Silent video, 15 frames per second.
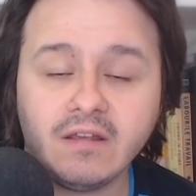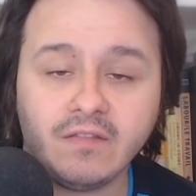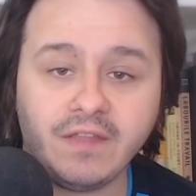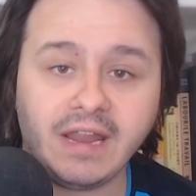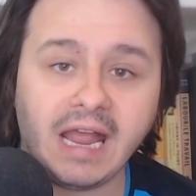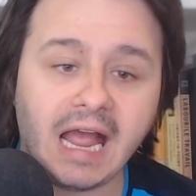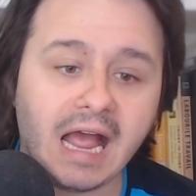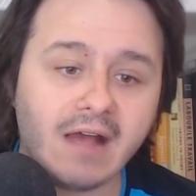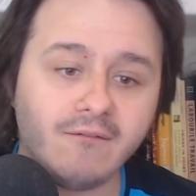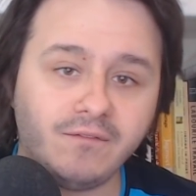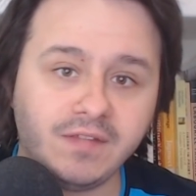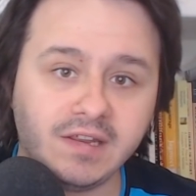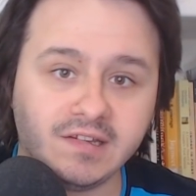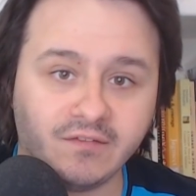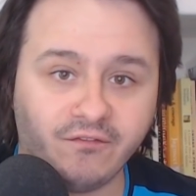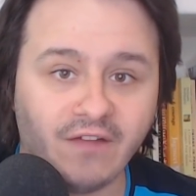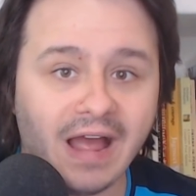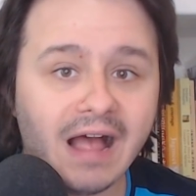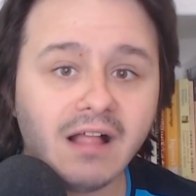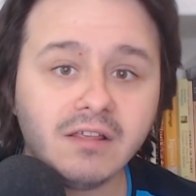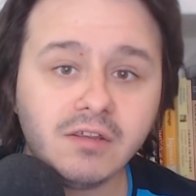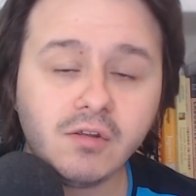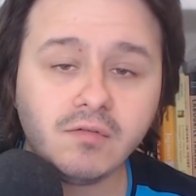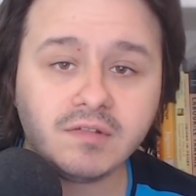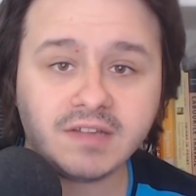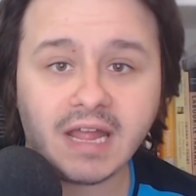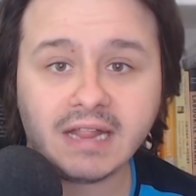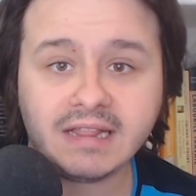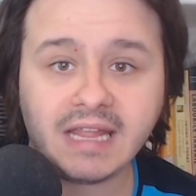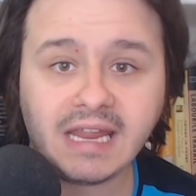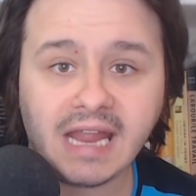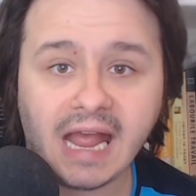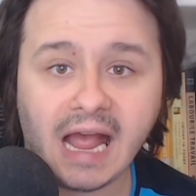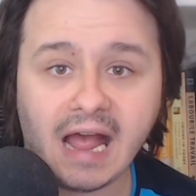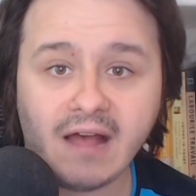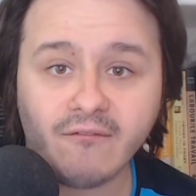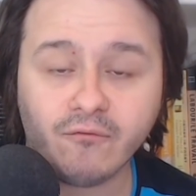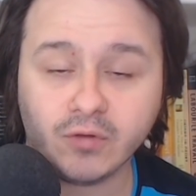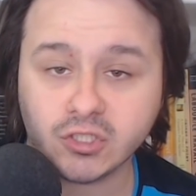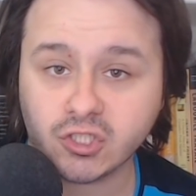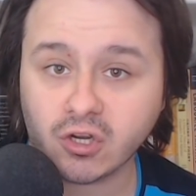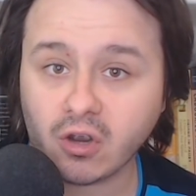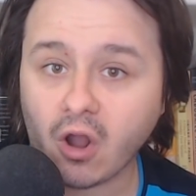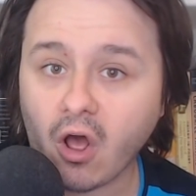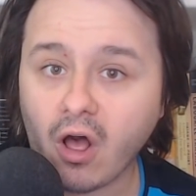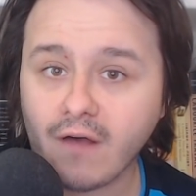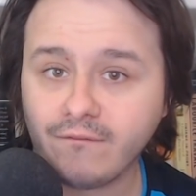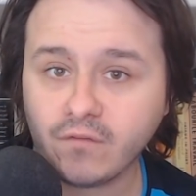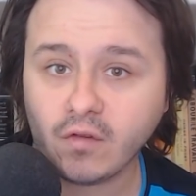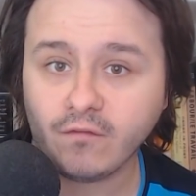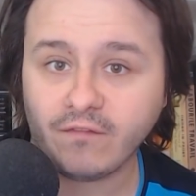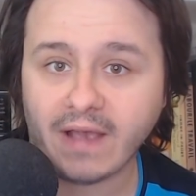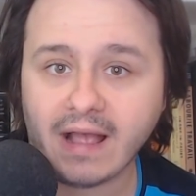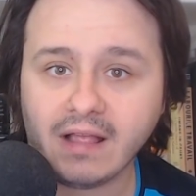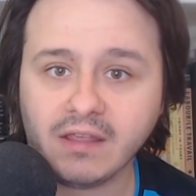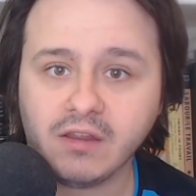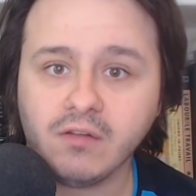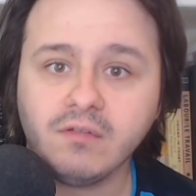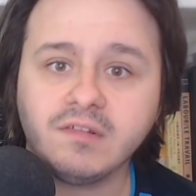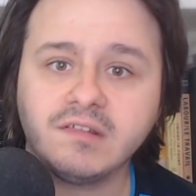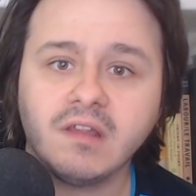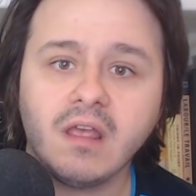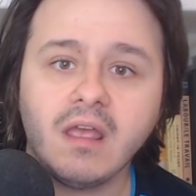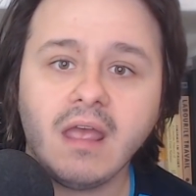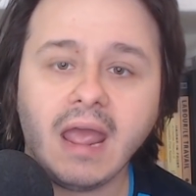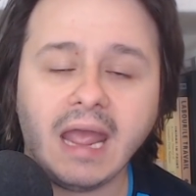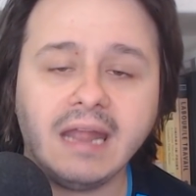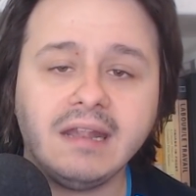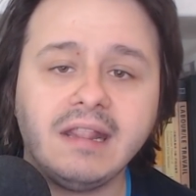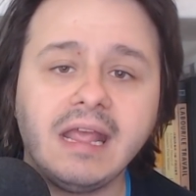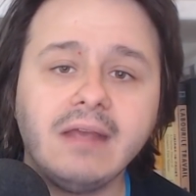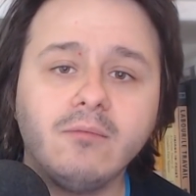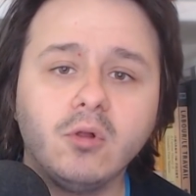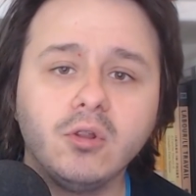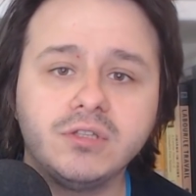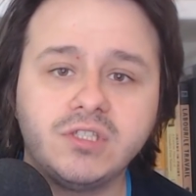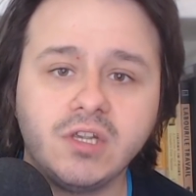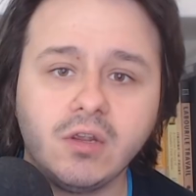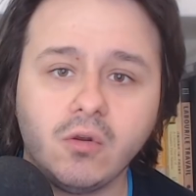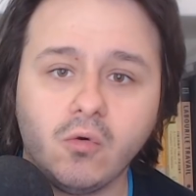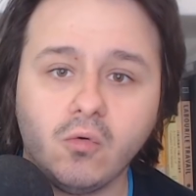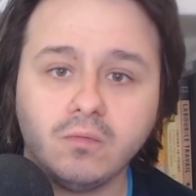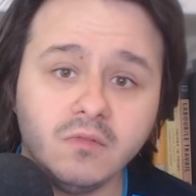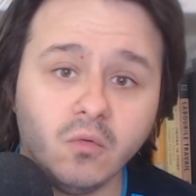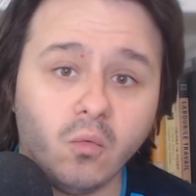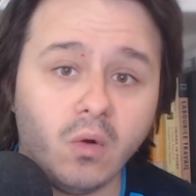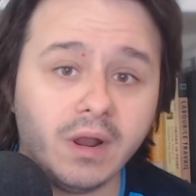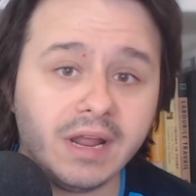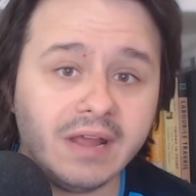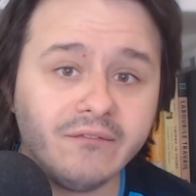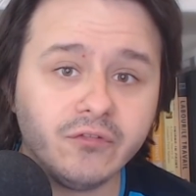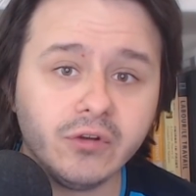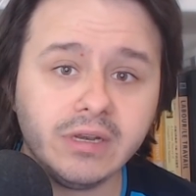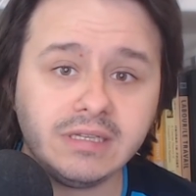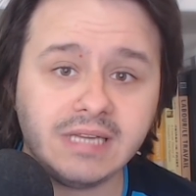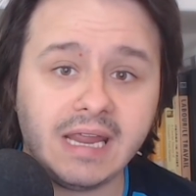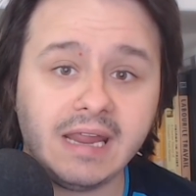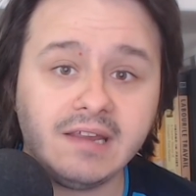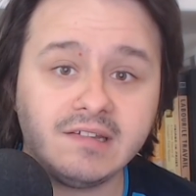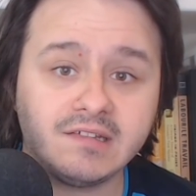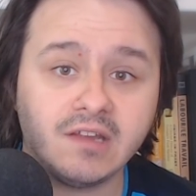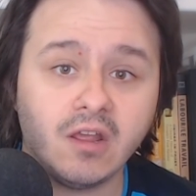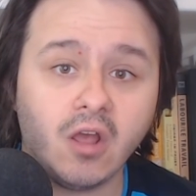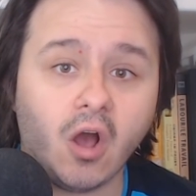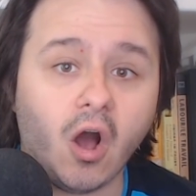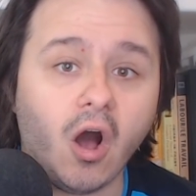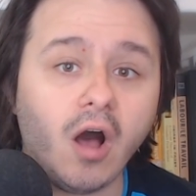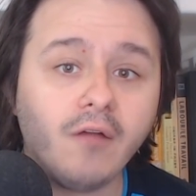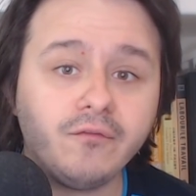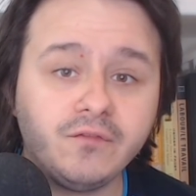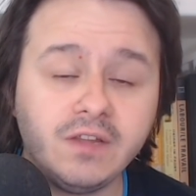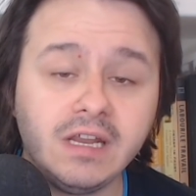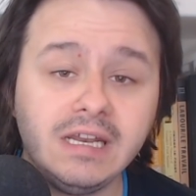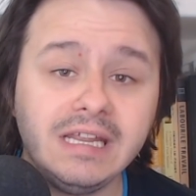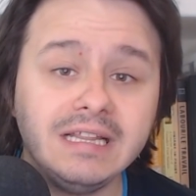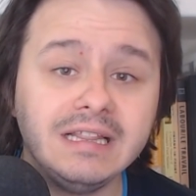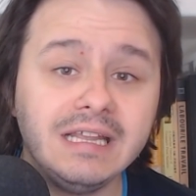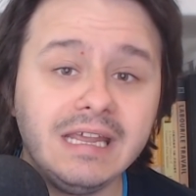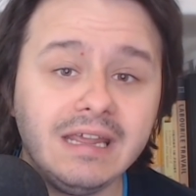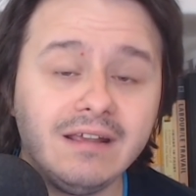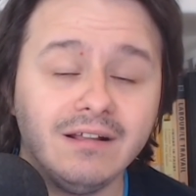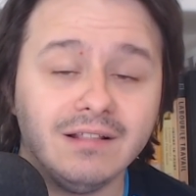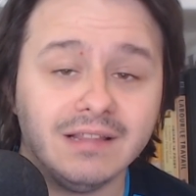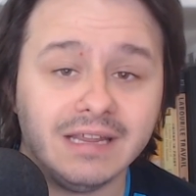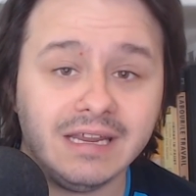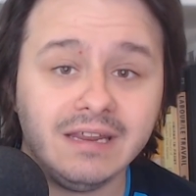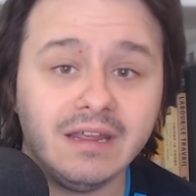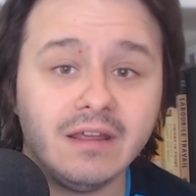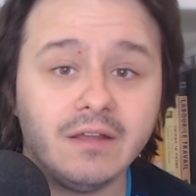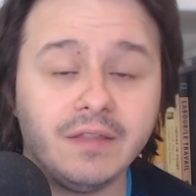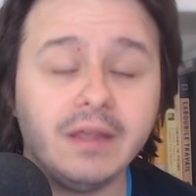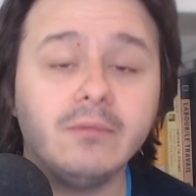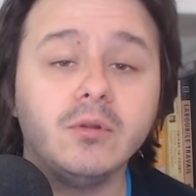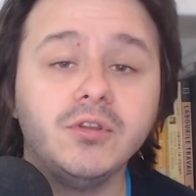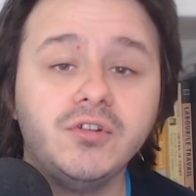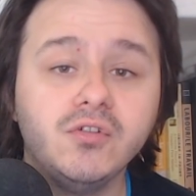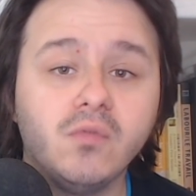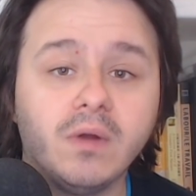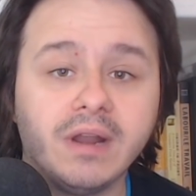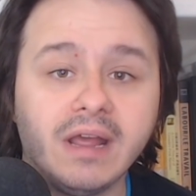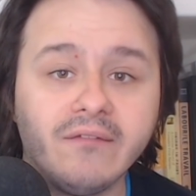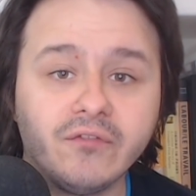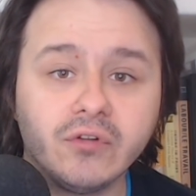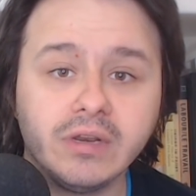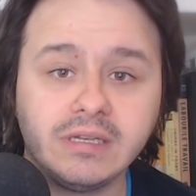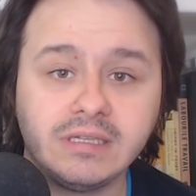They have these values that they have, which are awful values, and they will do whatever it takes, often illegally, they will do whatever it